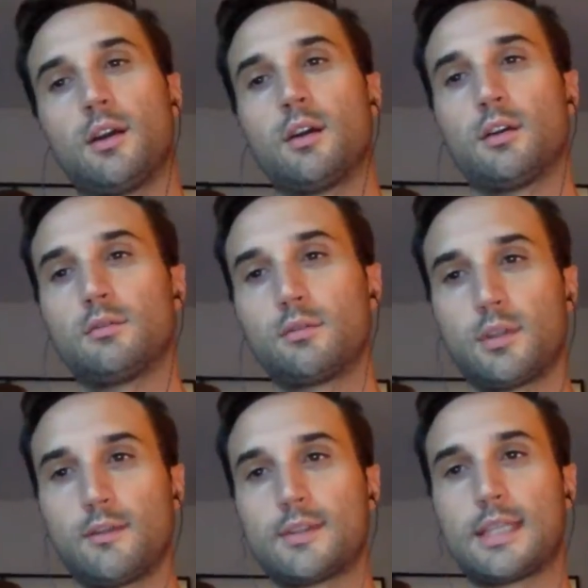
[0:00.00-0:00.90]
all
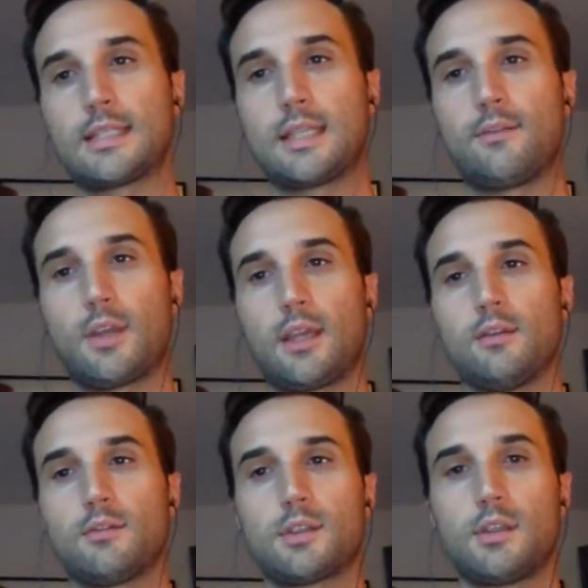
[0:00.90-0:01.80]
our kind of sensitive
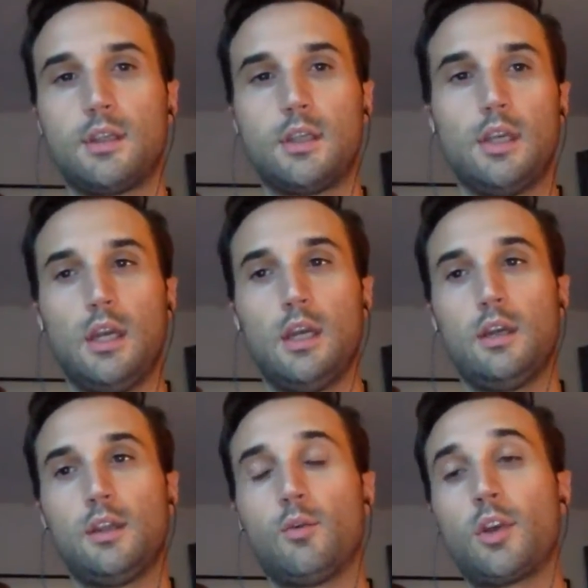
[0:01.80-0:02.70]
accounts.
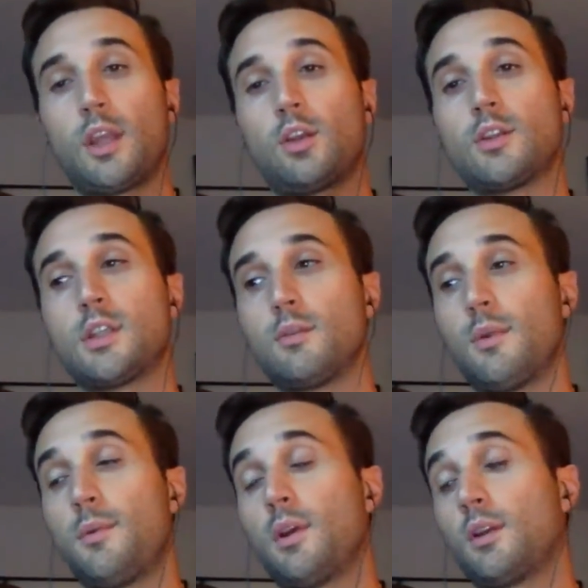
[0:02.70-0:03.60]
Now we can
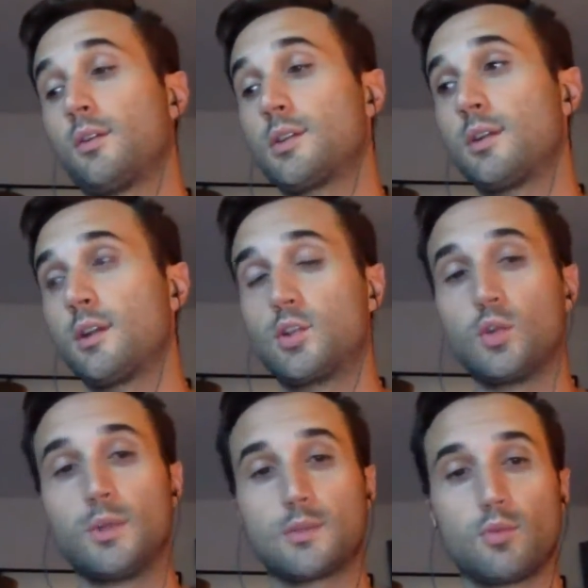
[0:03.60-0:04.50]
consider, maybe you can consider
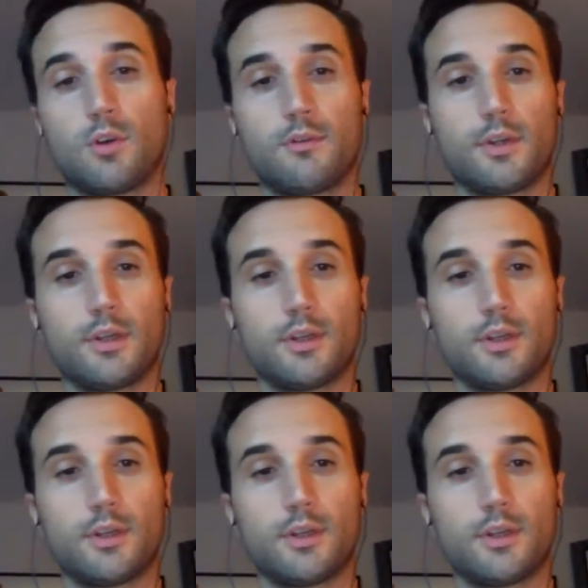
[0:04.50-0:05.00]
that Zoom is more of